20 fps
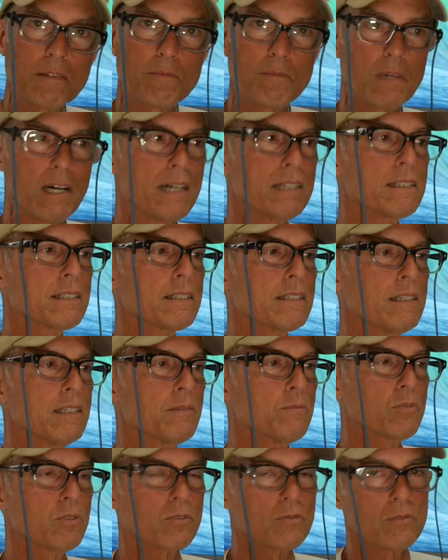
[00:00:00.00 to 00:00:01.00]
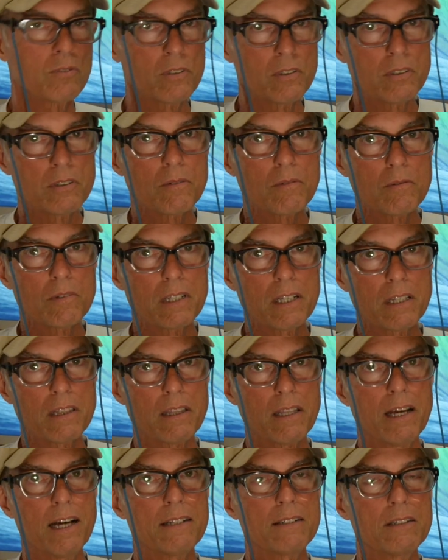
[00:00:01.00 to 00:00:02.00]
by Simms.
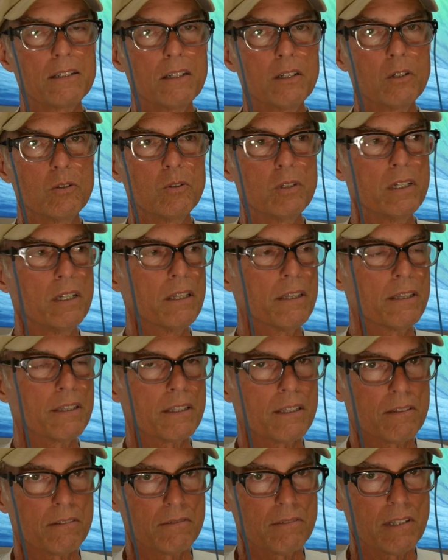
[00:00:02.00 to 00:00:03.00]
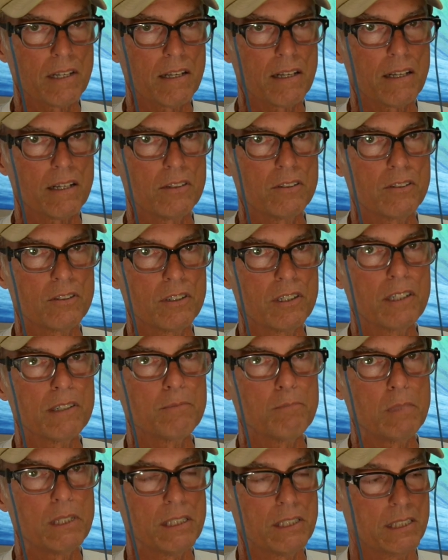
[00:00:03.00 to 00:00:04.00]
Get that to go with, and you're
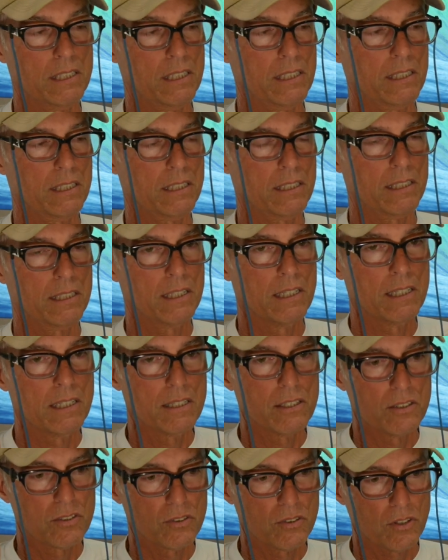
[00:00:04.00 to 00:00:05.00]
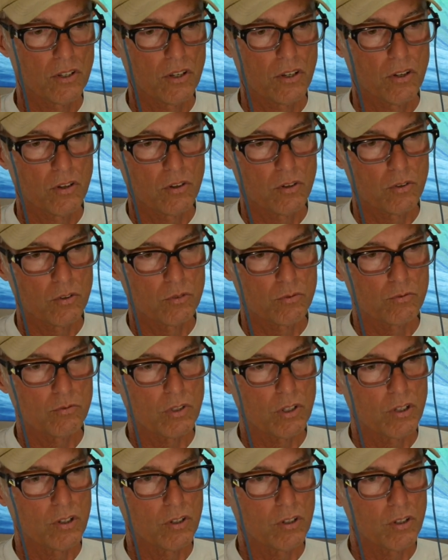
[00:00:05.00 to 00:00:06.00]
in business. So
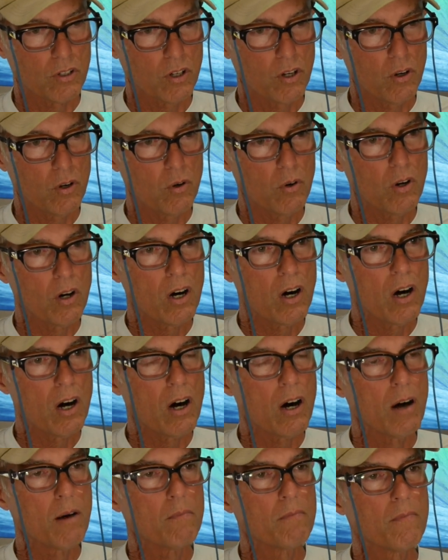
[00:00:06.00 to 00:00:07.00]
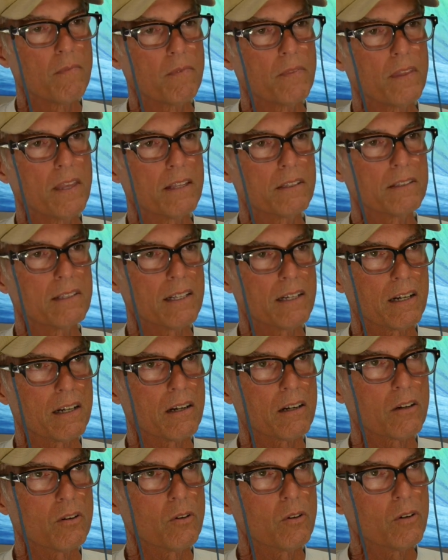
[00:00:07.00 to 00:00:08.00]
go up. They,
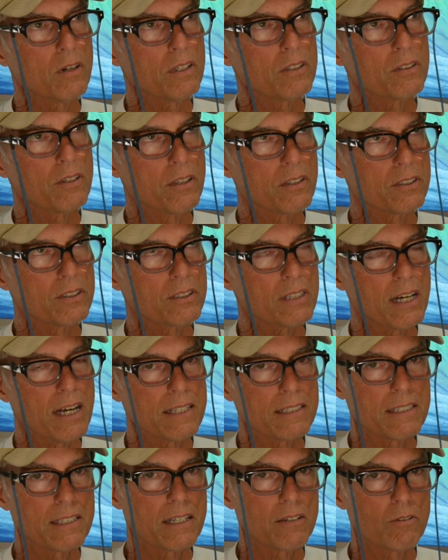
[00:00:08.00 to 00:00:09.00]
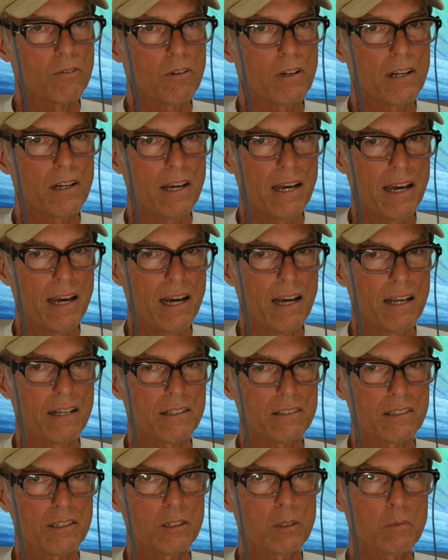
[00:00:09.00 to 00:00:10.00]
according to the sizing, they run a,
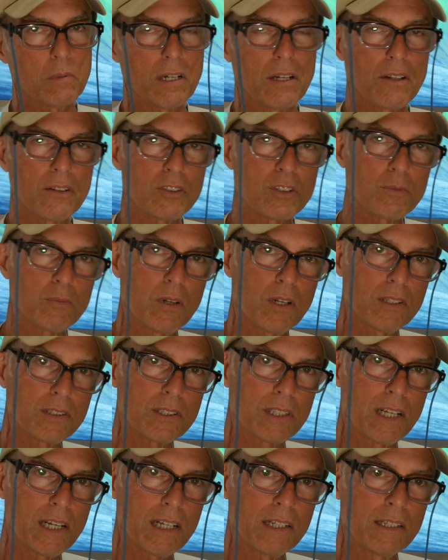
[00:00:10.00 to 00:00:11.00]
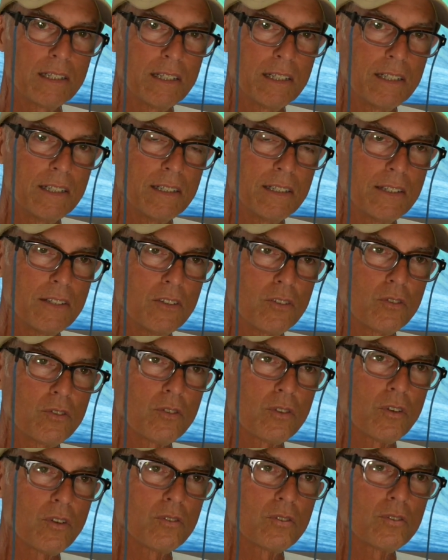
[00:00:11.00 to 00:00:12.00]
a little bit on the small side.
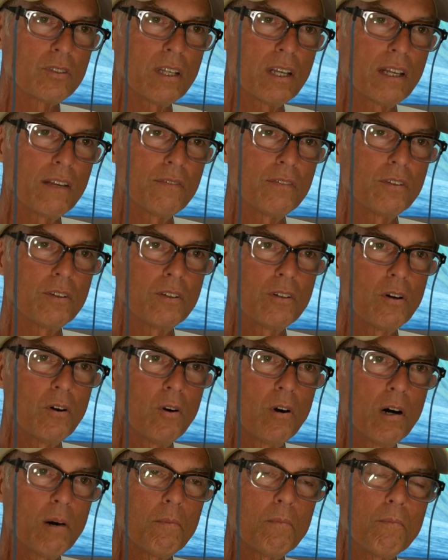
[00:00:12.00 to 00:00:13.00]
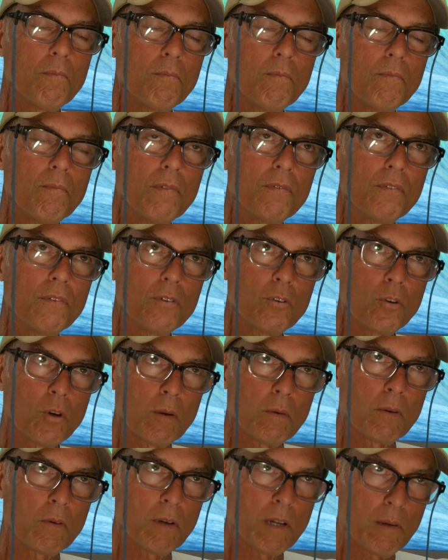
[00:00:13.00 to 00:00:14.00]
So instead, if you go up, if you
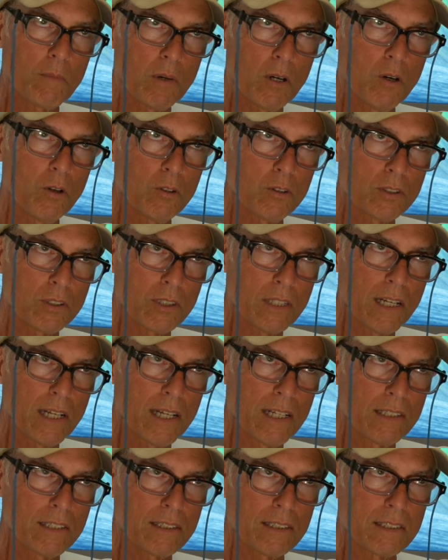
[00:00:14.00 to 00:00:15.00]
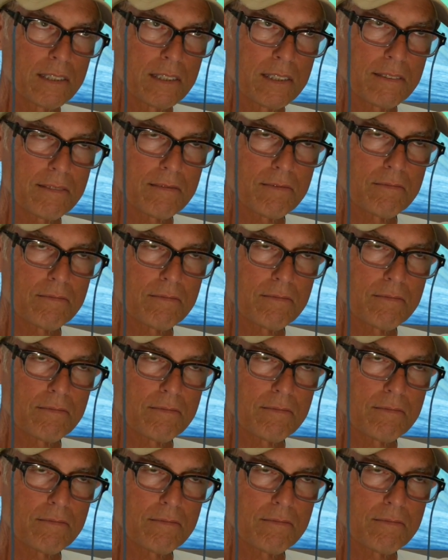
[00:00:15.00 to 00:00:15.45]
normally went up a whole size,